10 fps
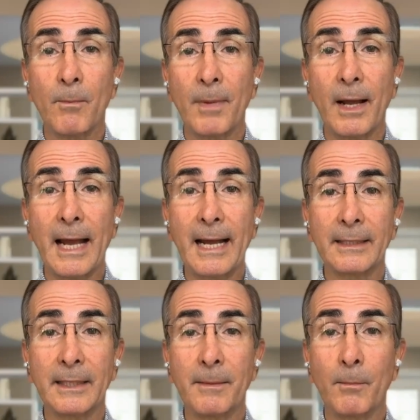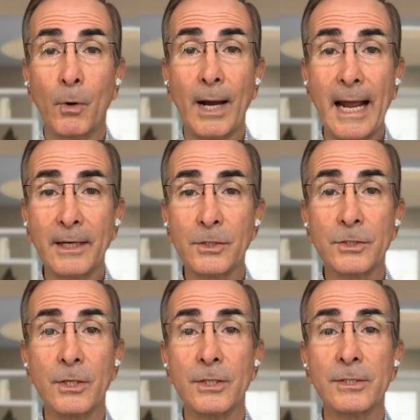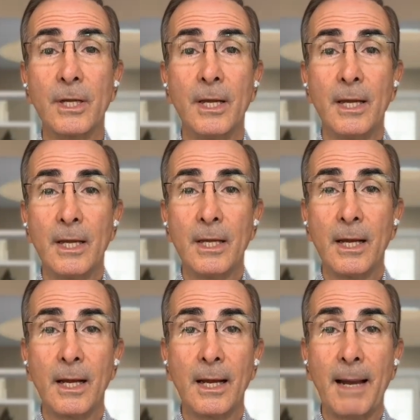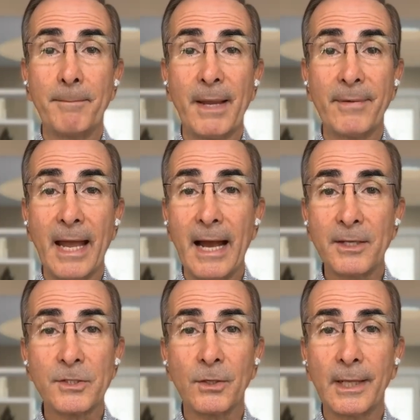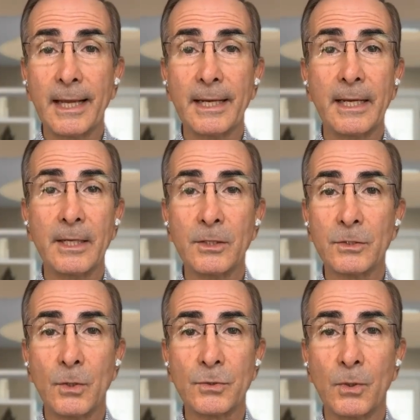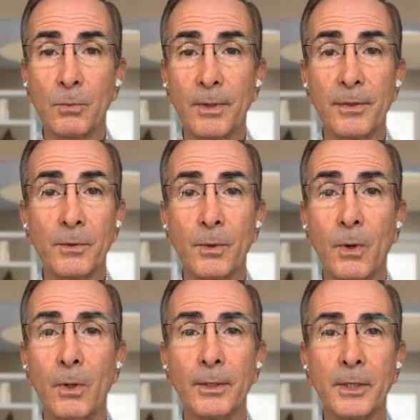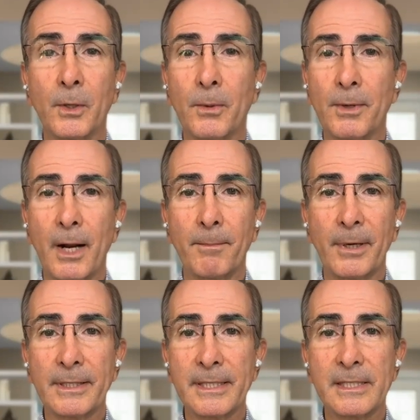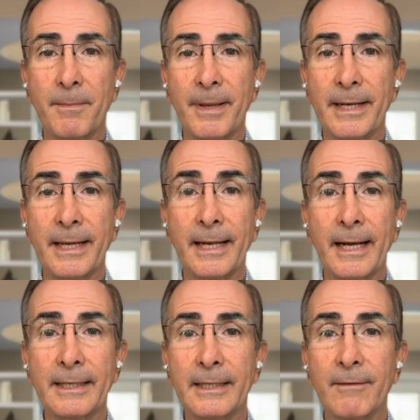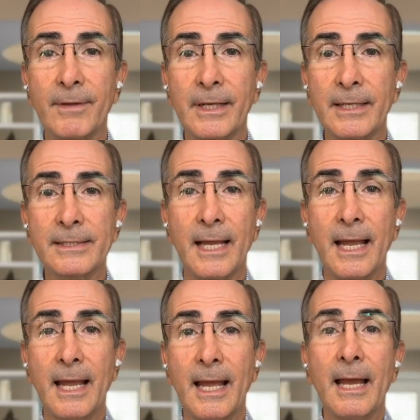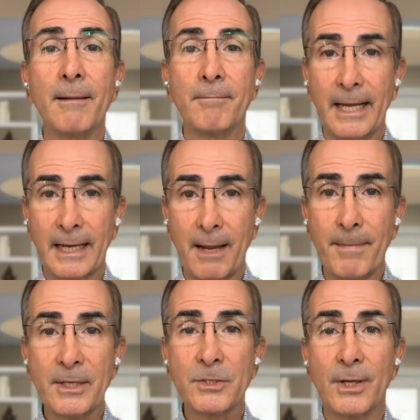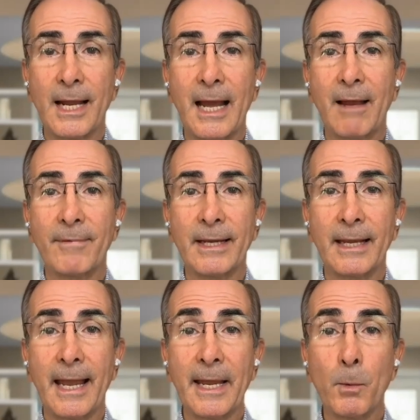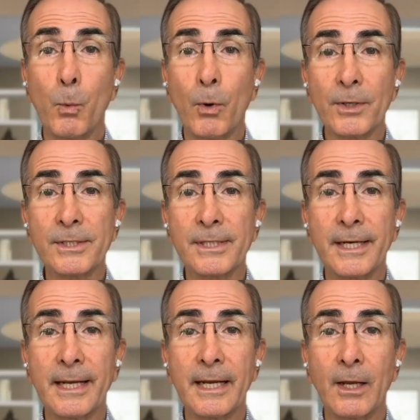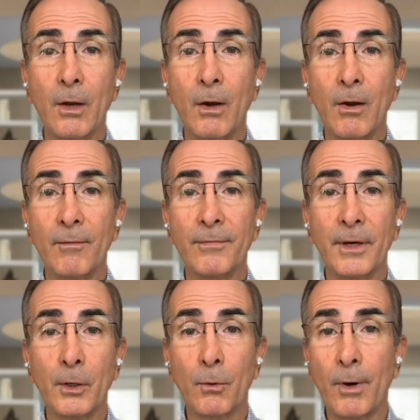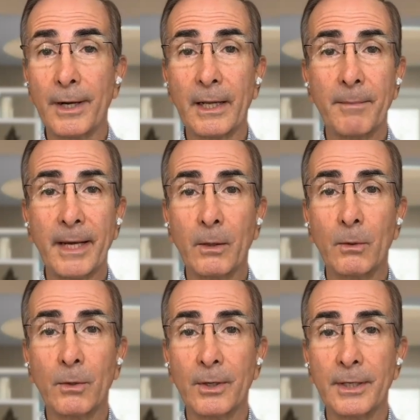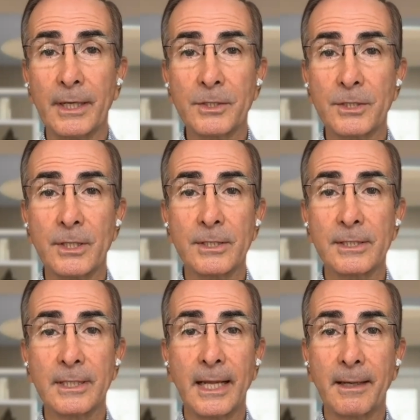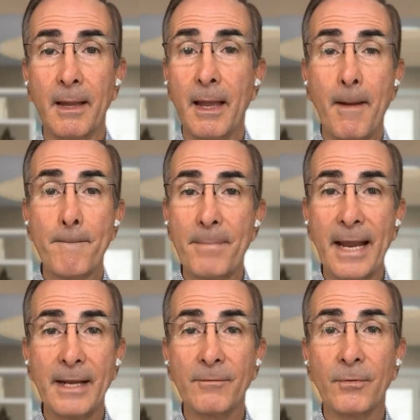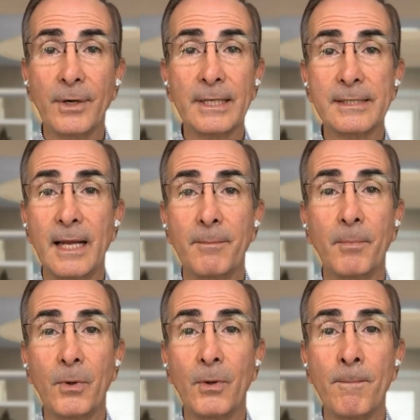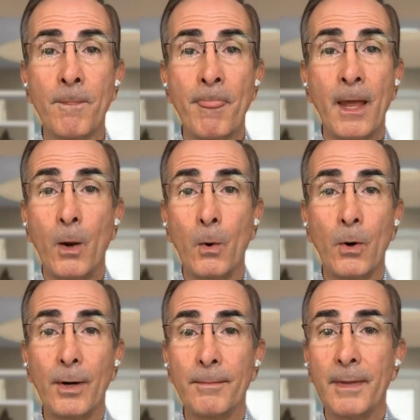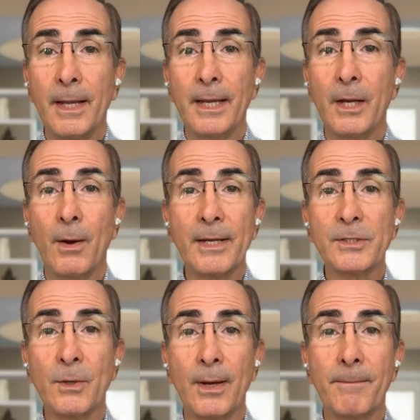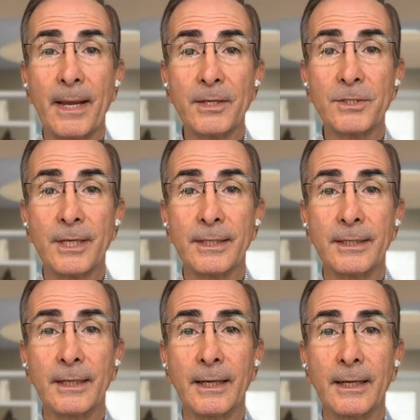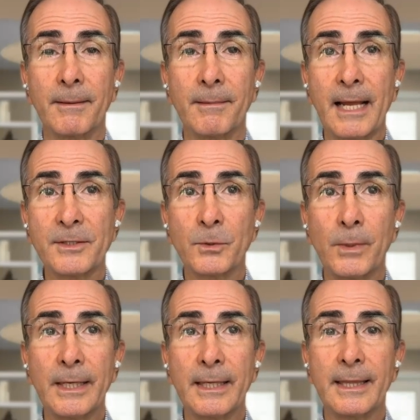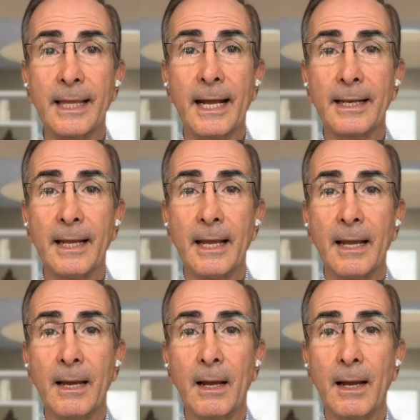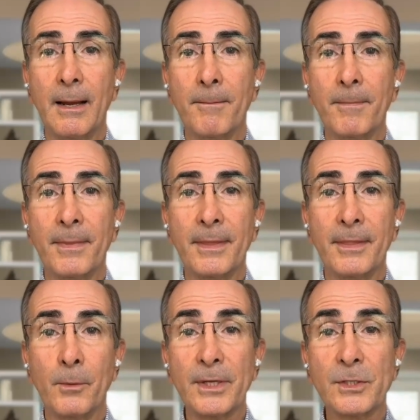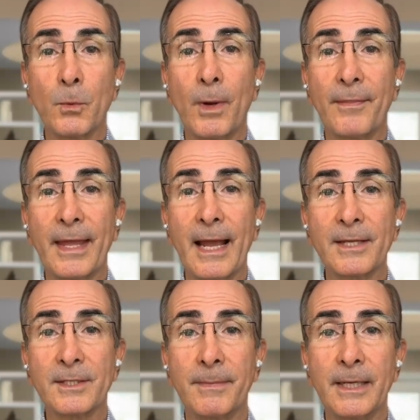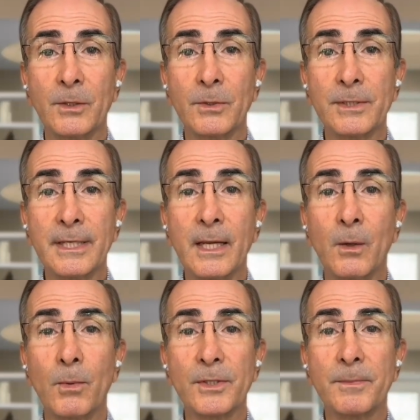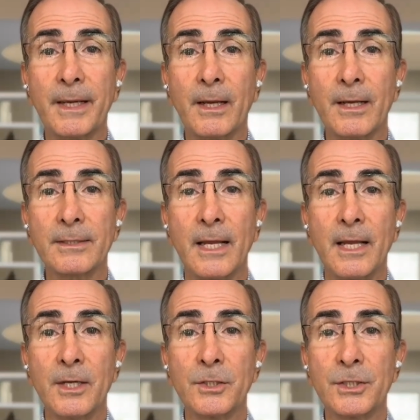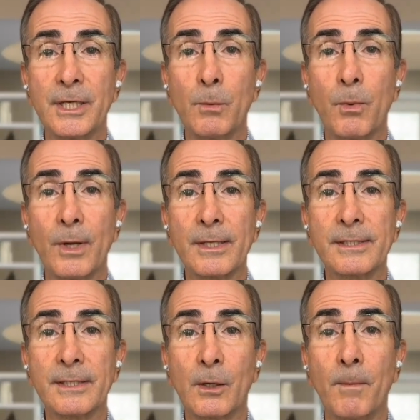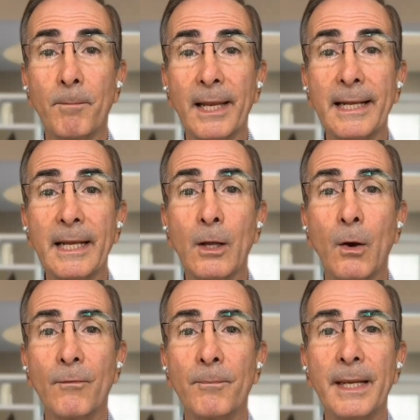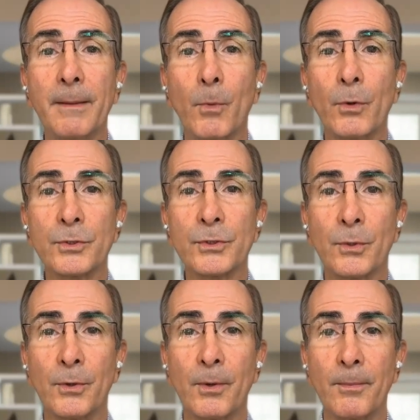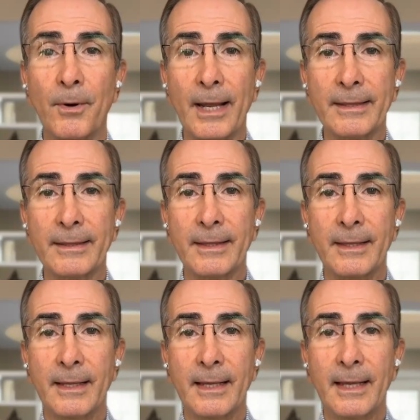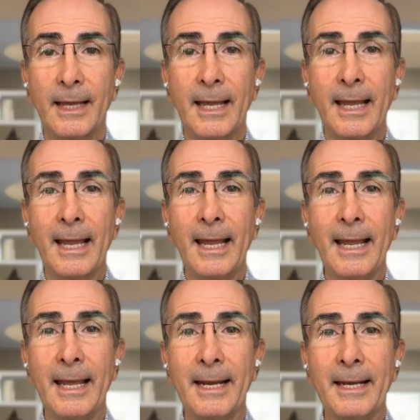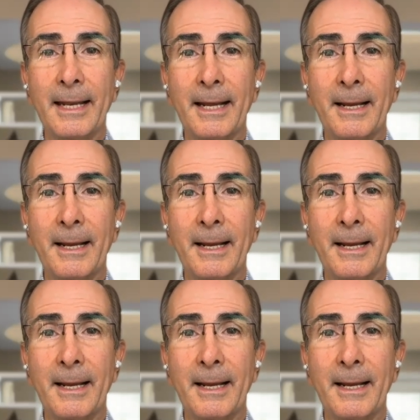acting more anxious, maybe isolating, social withdrawal, not participating in activities. Like I mentioned, having a worsening of their chronic medical conditions, like pain, for example. Or, I saw a patient last week that the reason why they asked me to see her was because she was complaining of being more short of breath. And